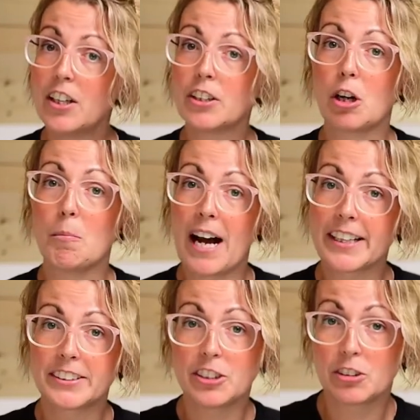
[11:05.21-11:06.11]
go
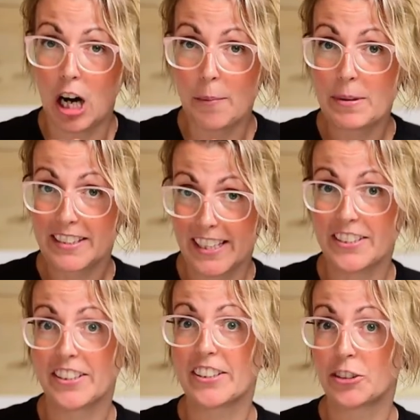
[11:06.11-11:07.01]
back to your
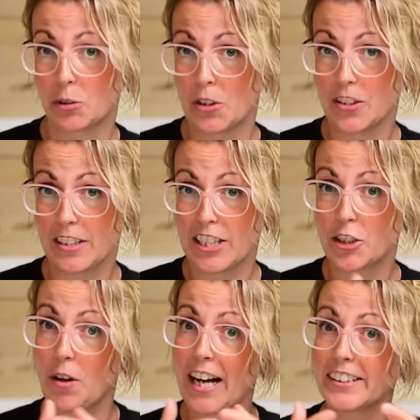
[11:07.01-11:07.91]
compensation controls and
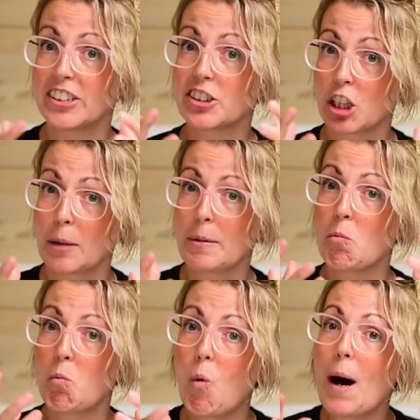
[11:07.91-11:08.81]
try to
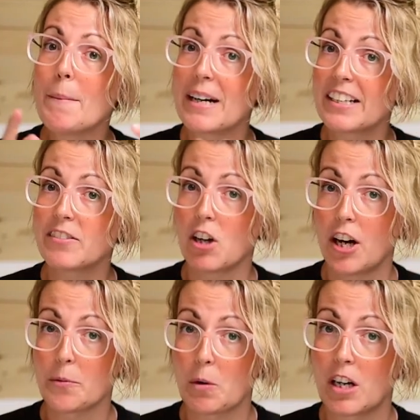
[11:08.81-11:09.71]
determine what might have
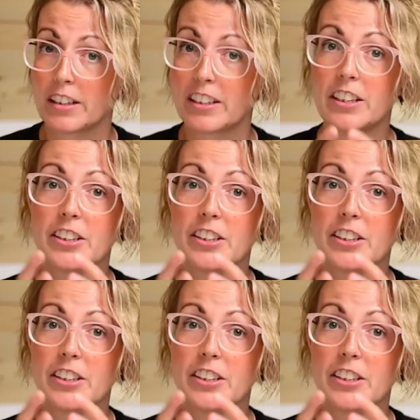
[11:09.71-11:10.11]
gone wrong